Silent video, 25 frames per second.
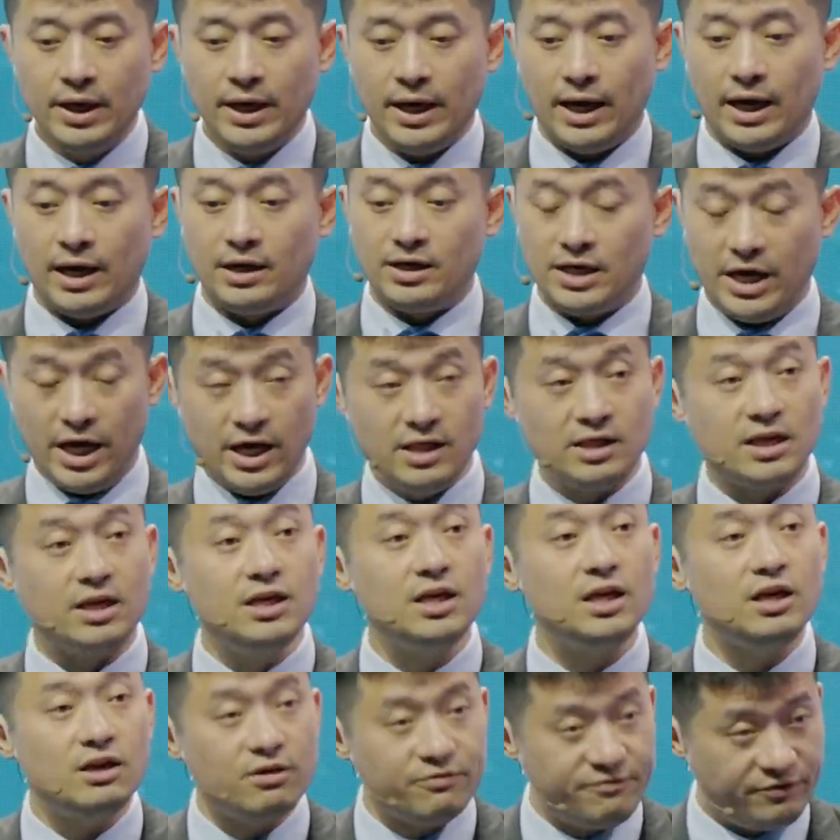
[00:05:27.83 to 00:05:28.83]
And in the
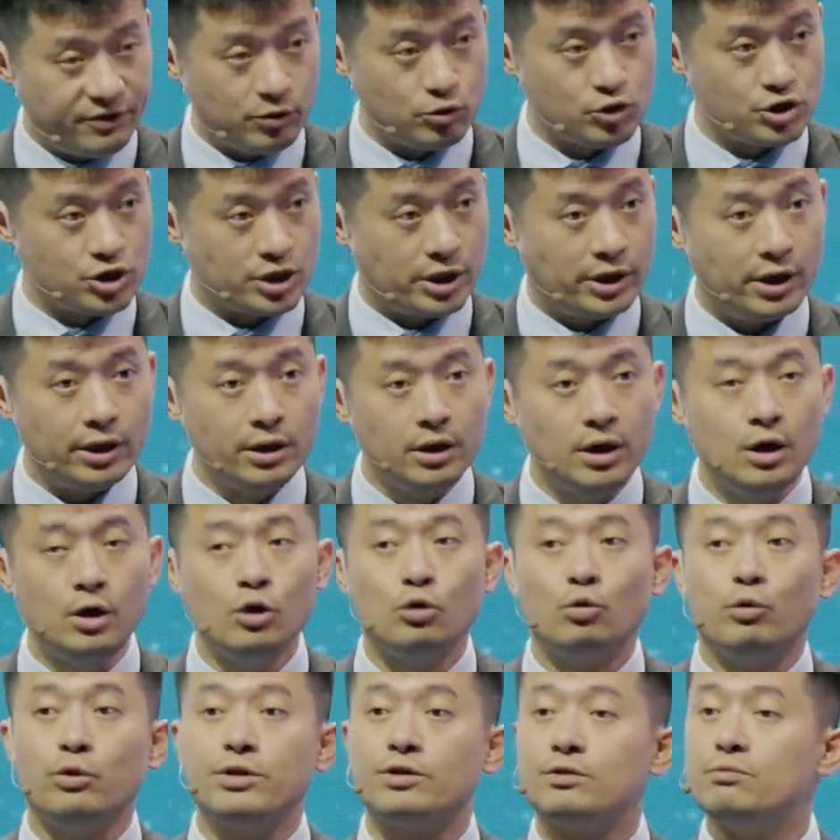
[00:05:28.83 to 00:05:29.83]
near future,
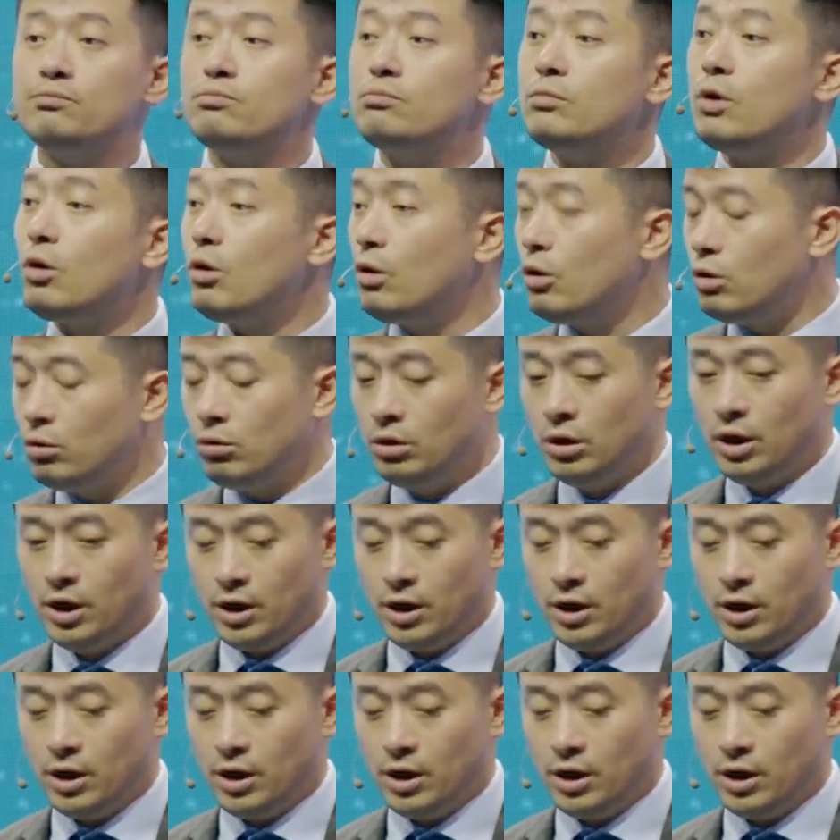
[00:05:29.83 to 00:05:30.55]
with more